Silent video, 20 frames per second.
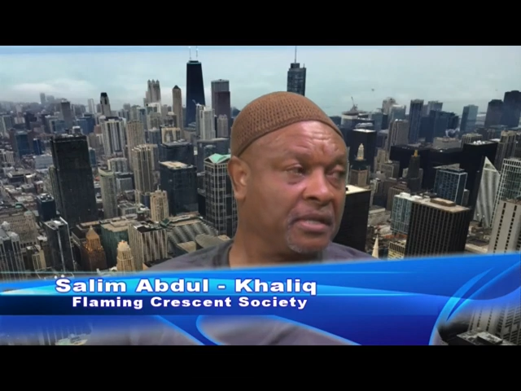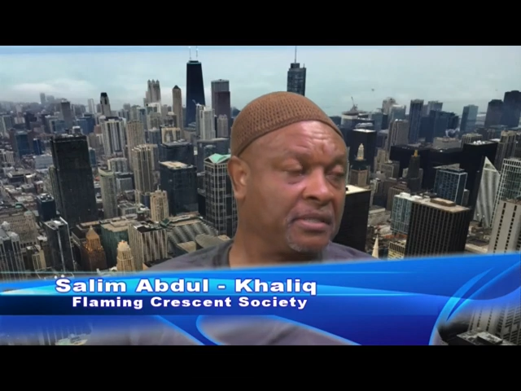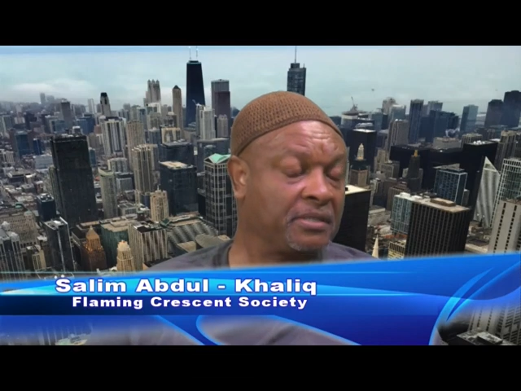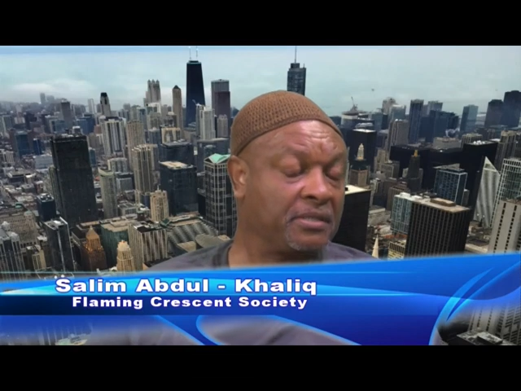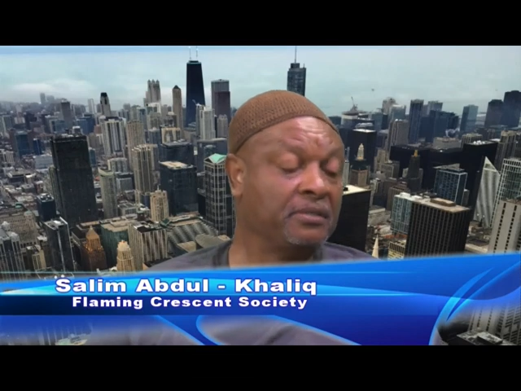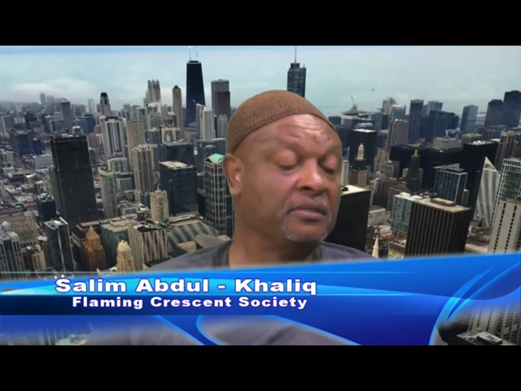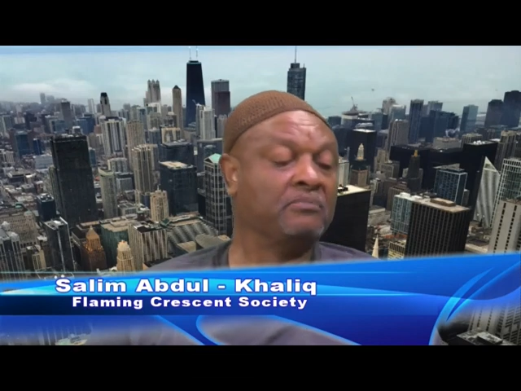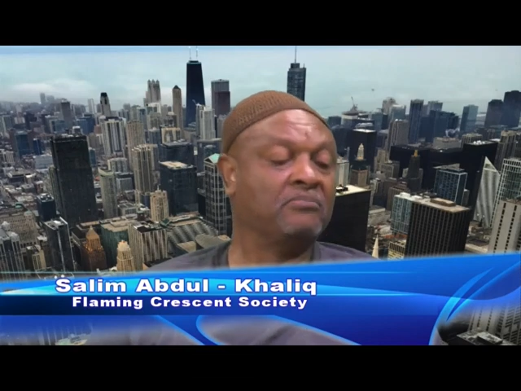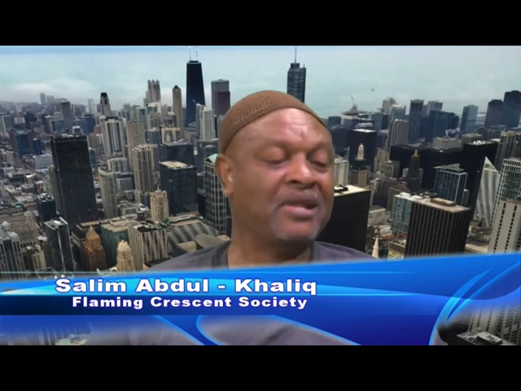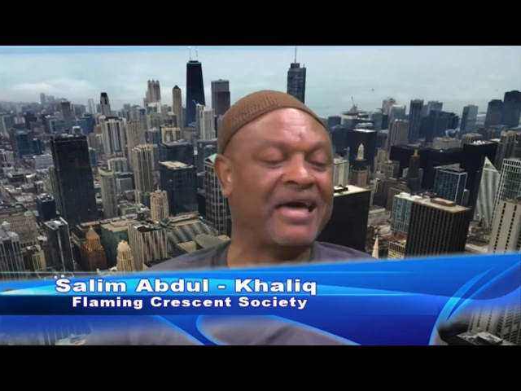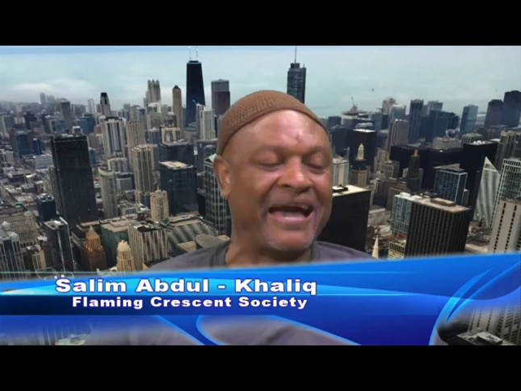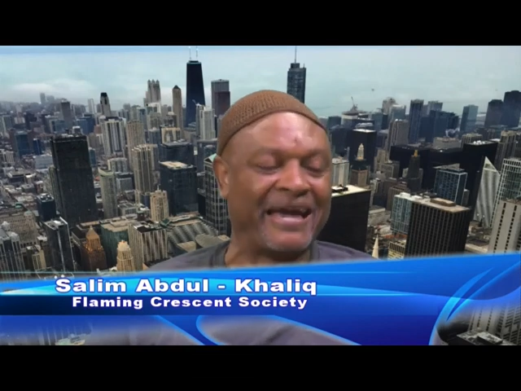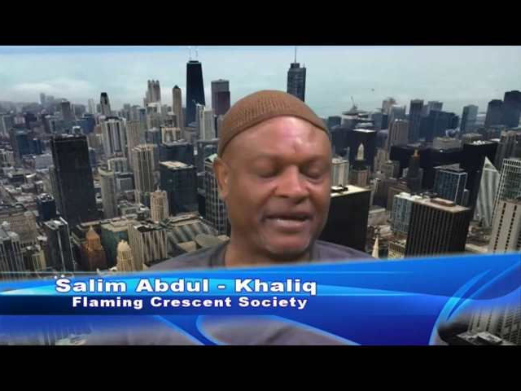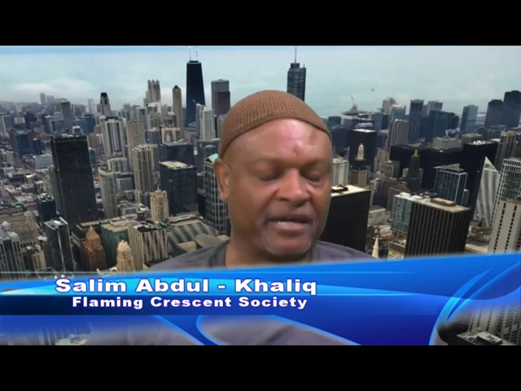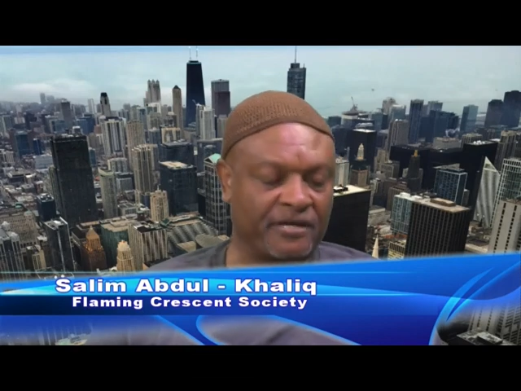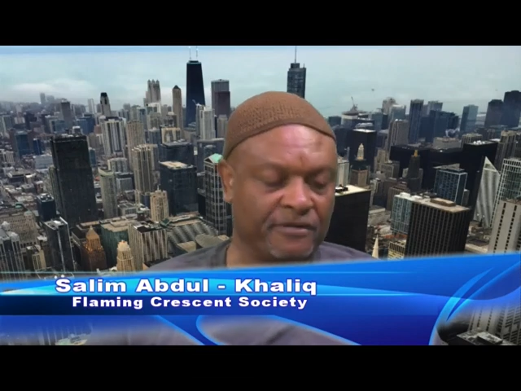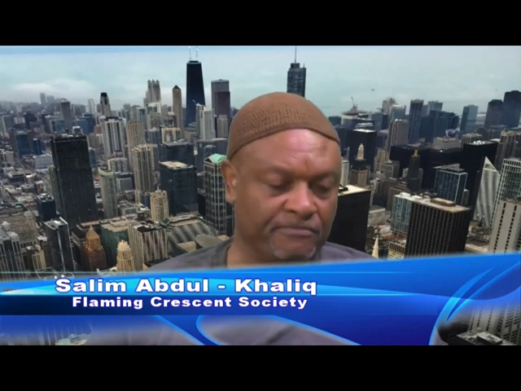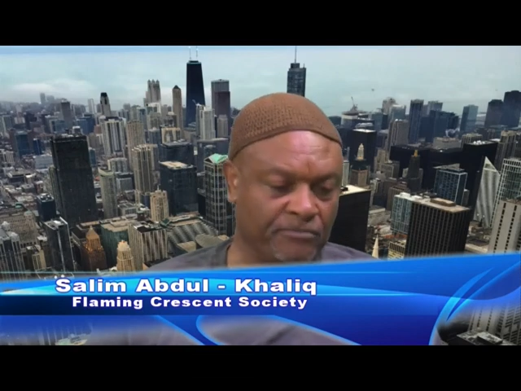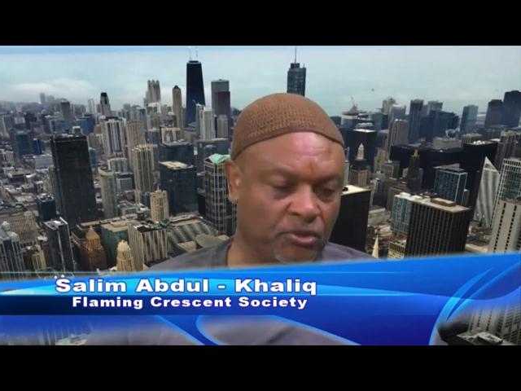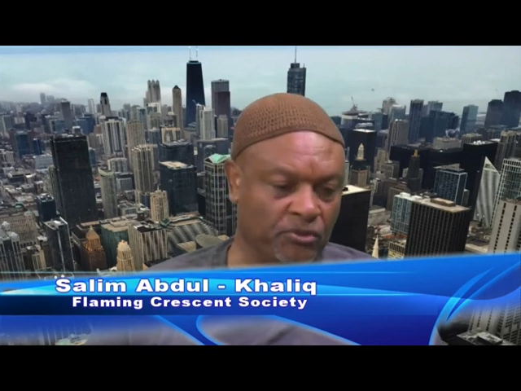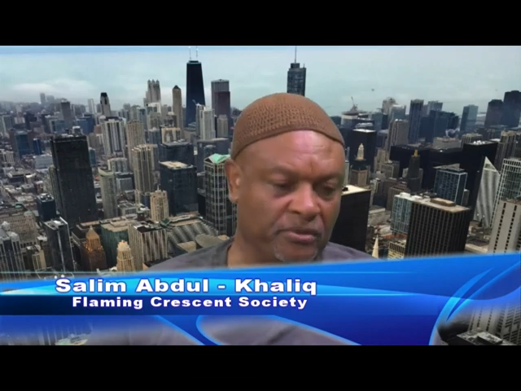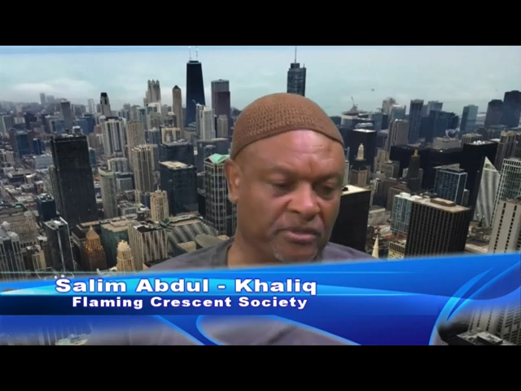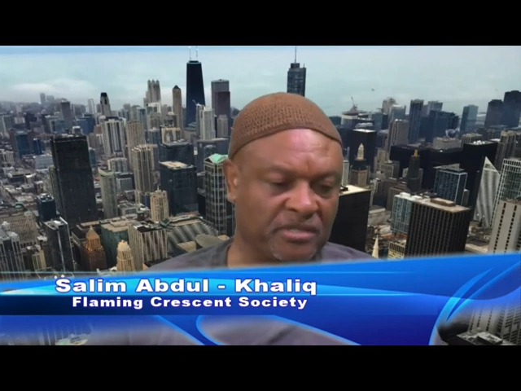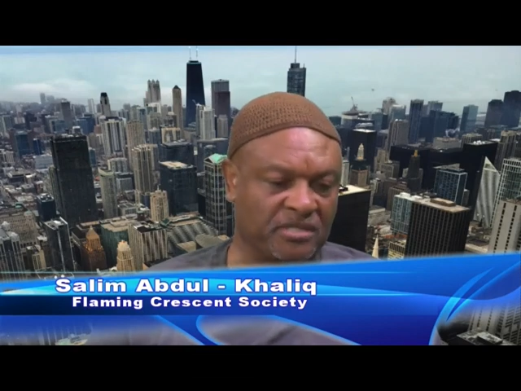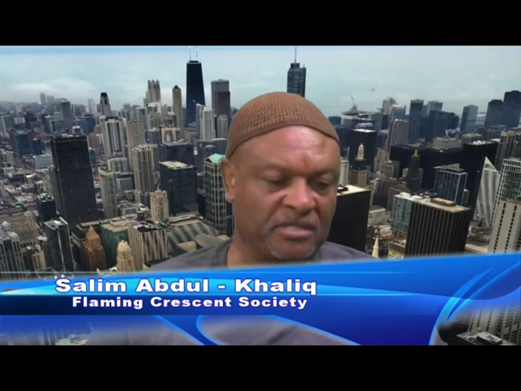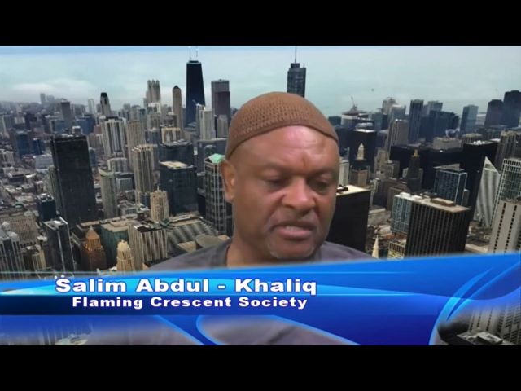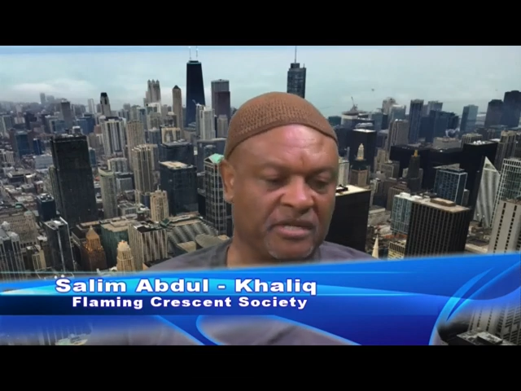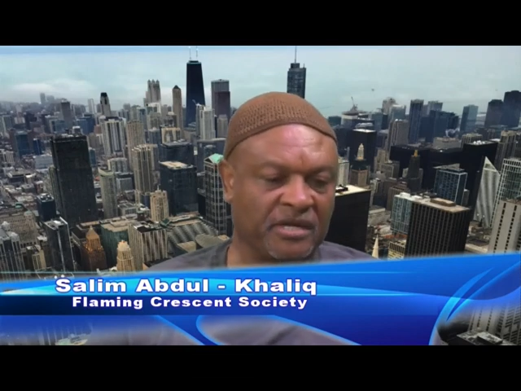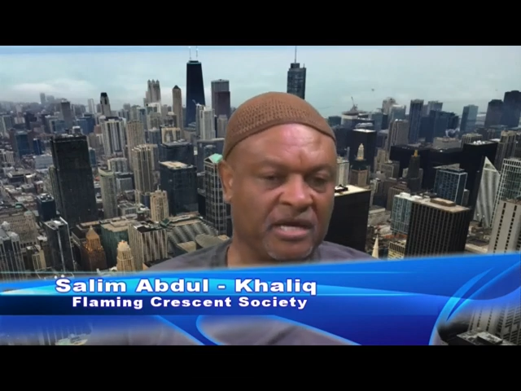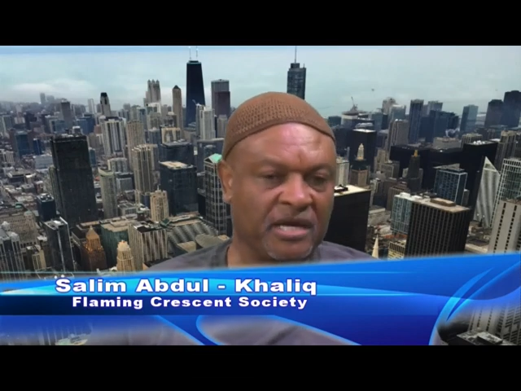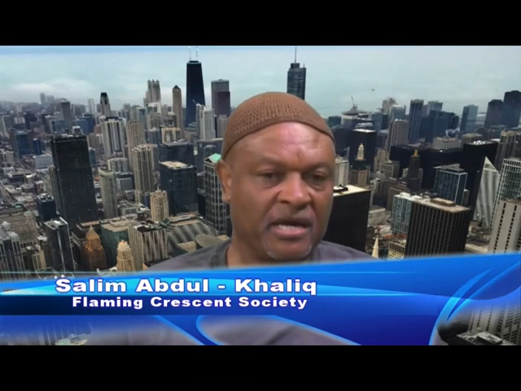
to the black community.